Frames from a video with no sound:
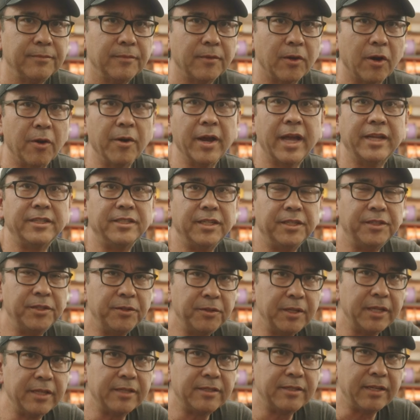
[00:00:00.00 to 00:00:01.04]
All right, to do
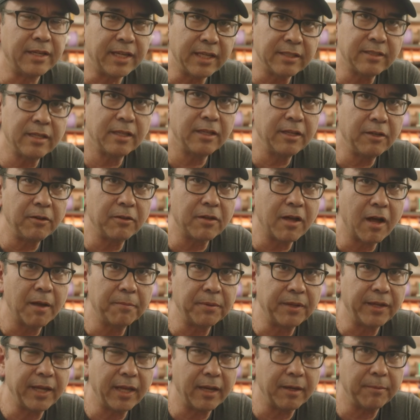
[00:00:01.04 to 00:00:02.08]
this, it gets a little
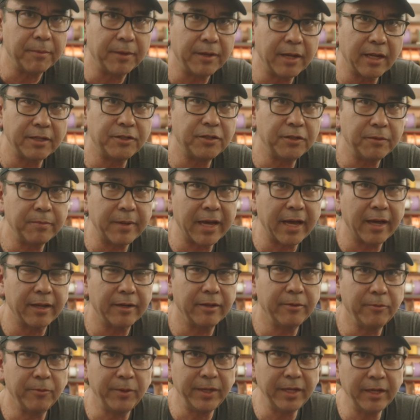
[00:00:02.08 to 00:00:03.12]
complicated, but not too bad.
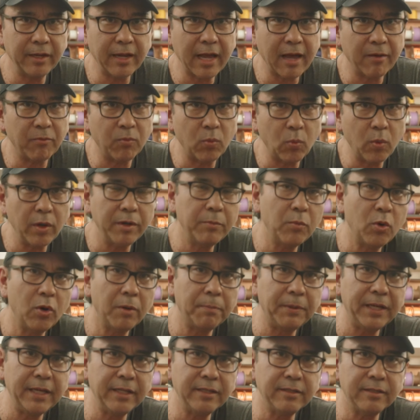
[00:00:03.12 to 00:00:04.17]
We need to have one more
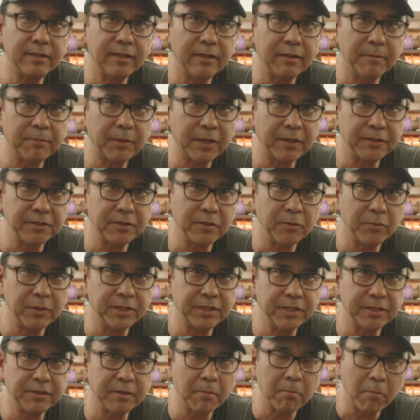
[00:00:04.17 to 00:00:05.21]
piece to the puzzle,
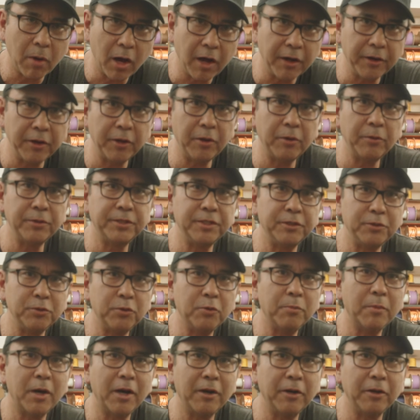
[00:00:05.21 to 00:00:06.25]
which is a mono to
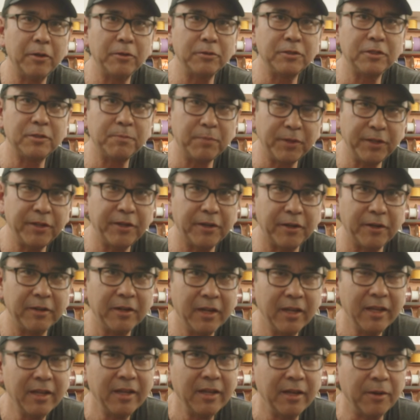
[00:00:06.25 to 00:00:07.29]
dual mono splitter,
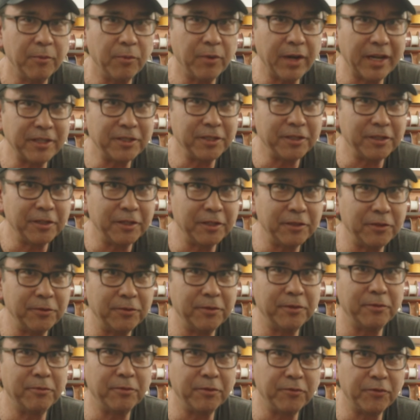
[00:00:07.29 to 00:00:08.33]
and we're actually going to do
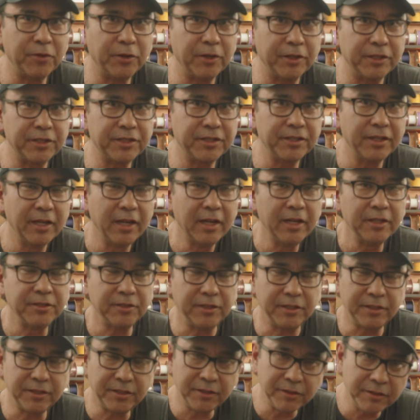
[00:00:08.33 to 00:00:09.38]
it in reverse.
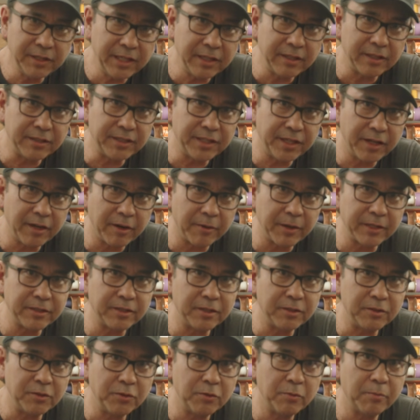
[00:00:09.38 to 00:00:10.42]
So you still need the TRS
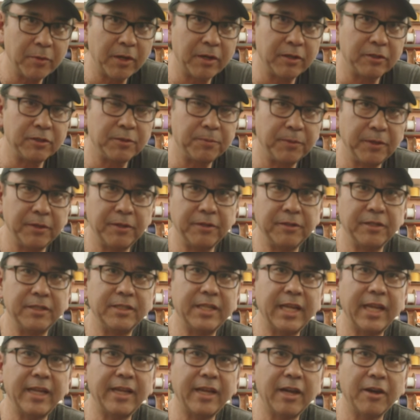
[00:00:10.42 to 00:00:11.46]
to dual mono splitter to
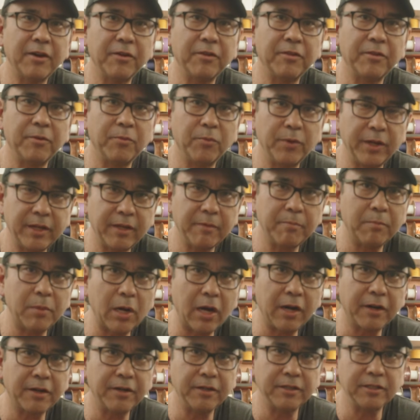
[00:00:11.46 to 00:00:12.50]
take care of the
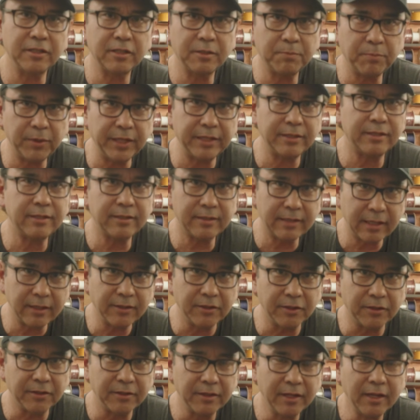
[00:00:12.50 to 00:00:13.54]
Rickenbacker split
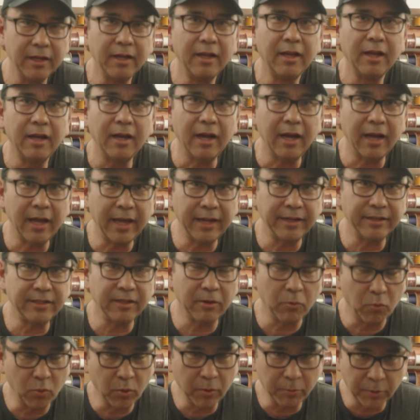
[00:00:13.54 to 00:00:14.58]
signal. And
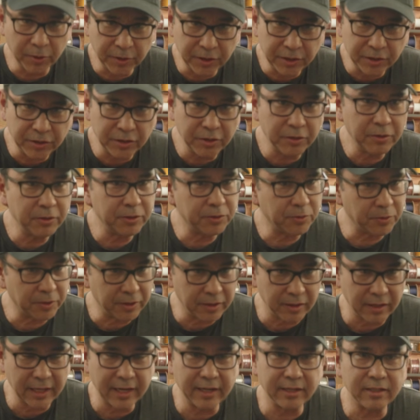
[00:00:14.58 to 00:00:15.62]
what we're going to do is we're going
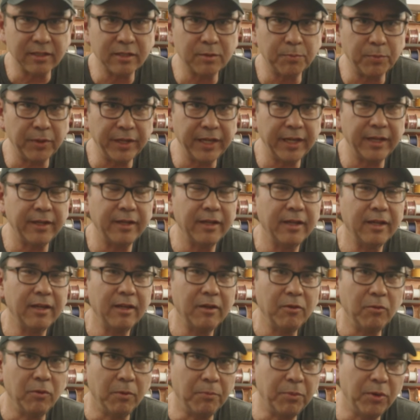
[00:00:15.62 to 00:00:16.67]
to let it split,
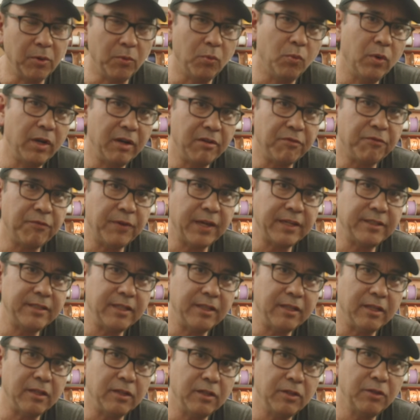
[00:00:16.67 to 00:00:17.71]
we'll put one effect
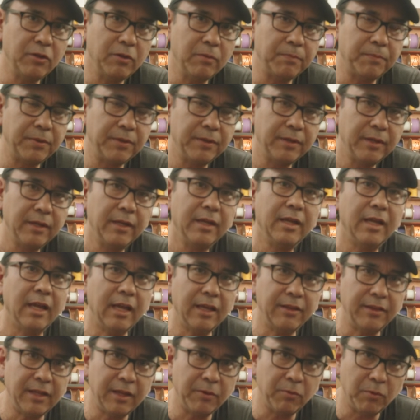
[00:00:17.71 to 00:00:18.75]
in the loop,
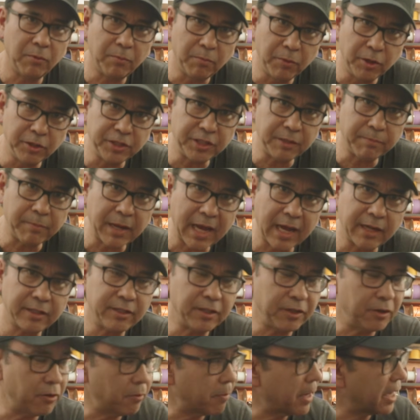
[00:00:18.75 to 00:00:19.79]
and then we'll merge it back
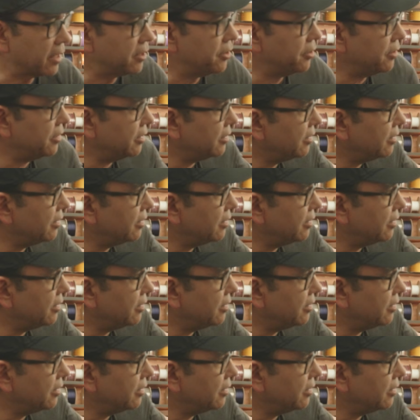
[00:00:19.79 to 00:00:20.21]
to go back to the